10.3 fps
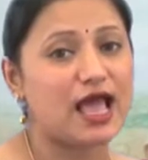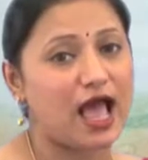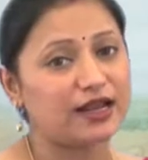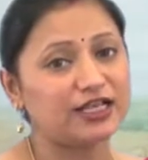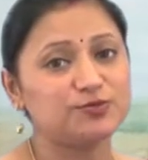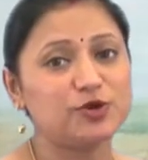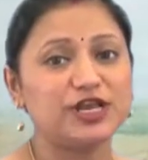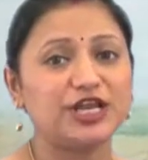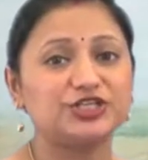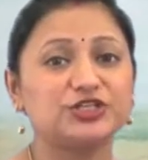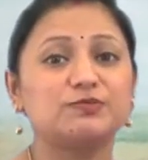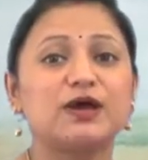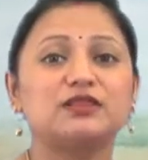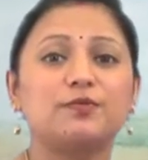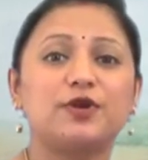and exploitation
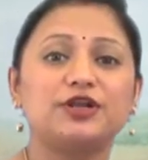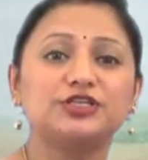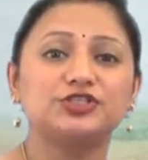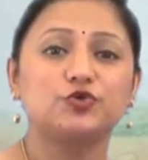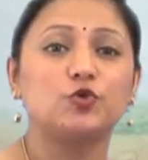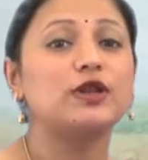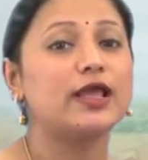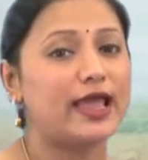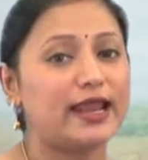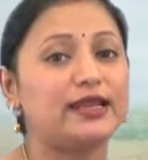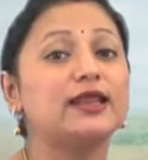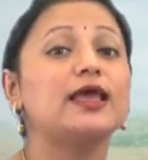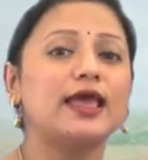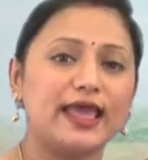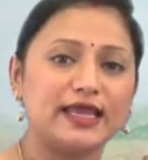by the British rule and
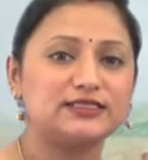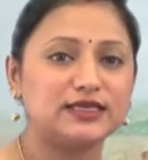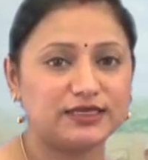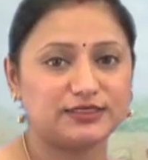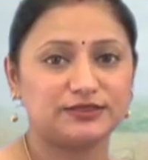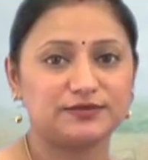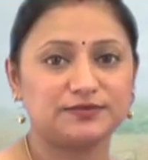end it.